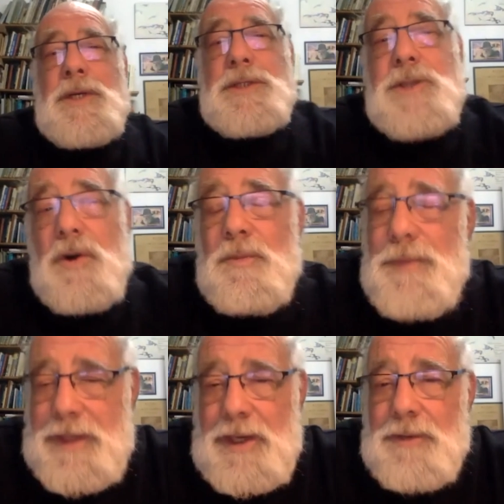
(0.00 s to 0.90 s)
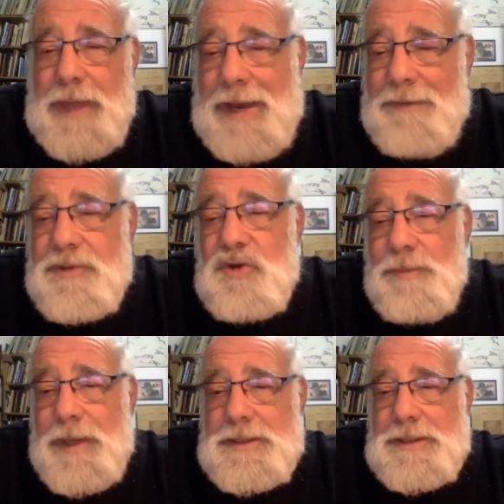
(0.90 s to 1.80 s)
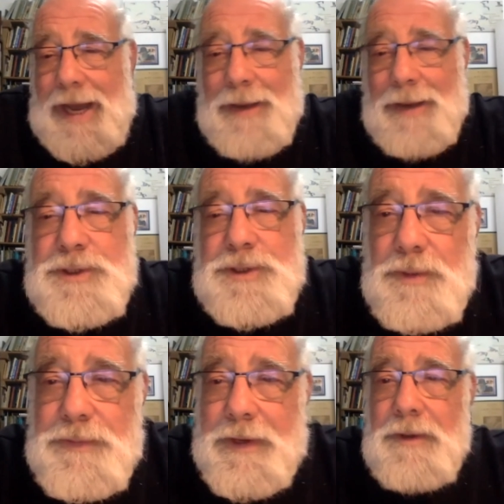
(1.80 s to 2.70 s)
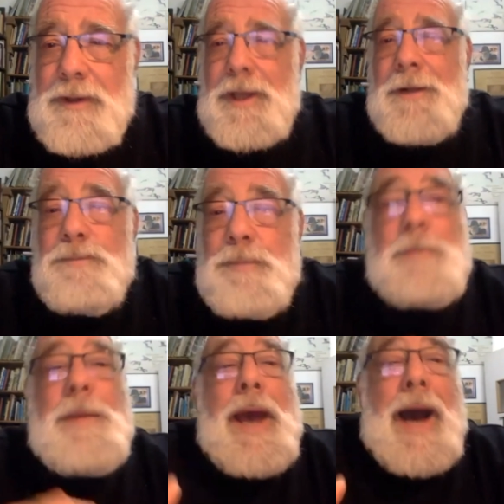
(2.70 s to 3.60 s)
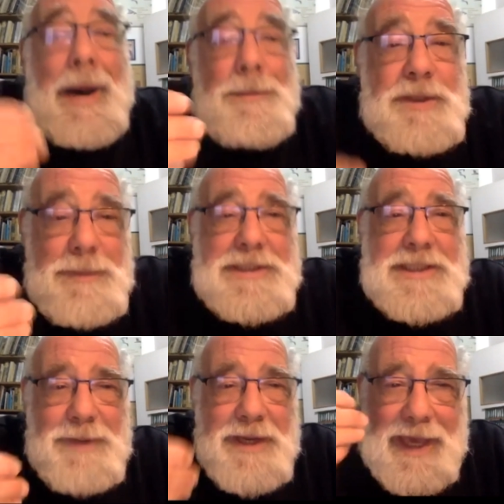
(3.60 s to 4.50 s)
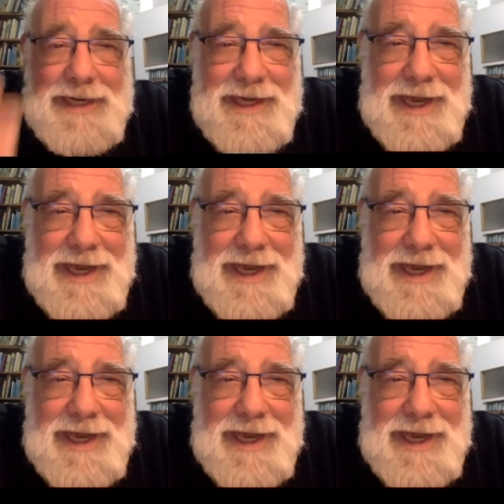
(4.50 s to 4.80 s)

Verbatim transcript: So, you know, they have a tremendous obstacle there. But my optimism again